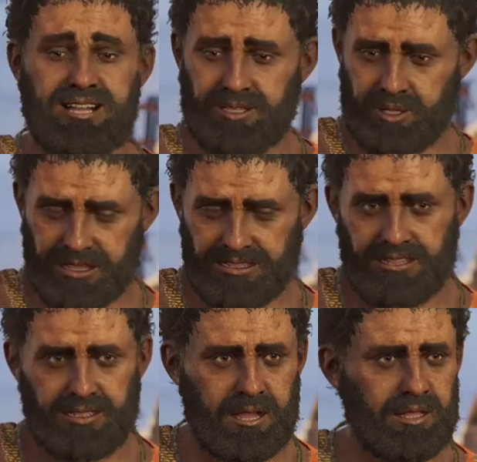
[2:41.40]
like you
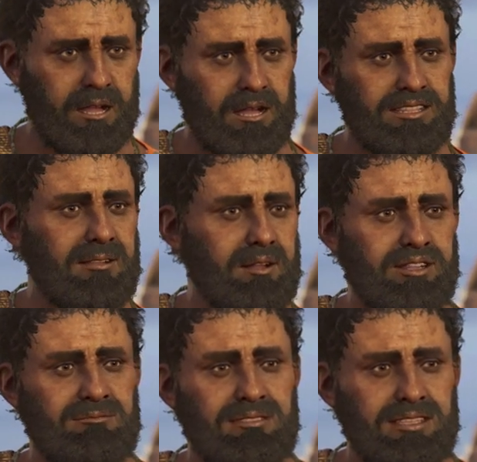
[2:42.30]
handled that olive
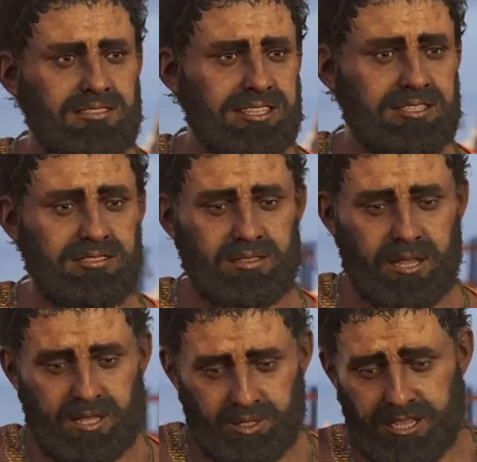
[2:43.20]
oil business.
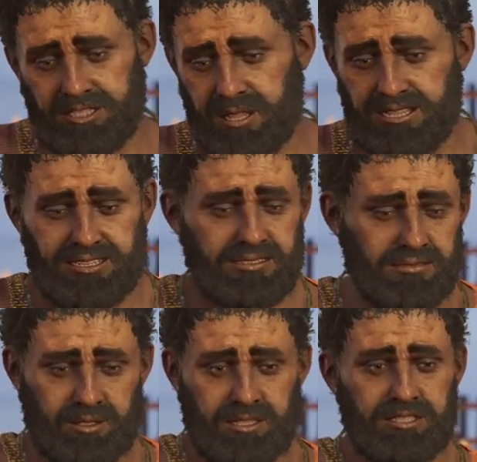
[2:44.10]
That was... Uh,
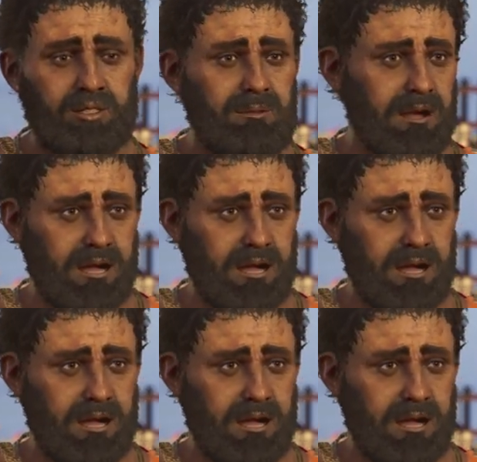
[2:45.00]
that was too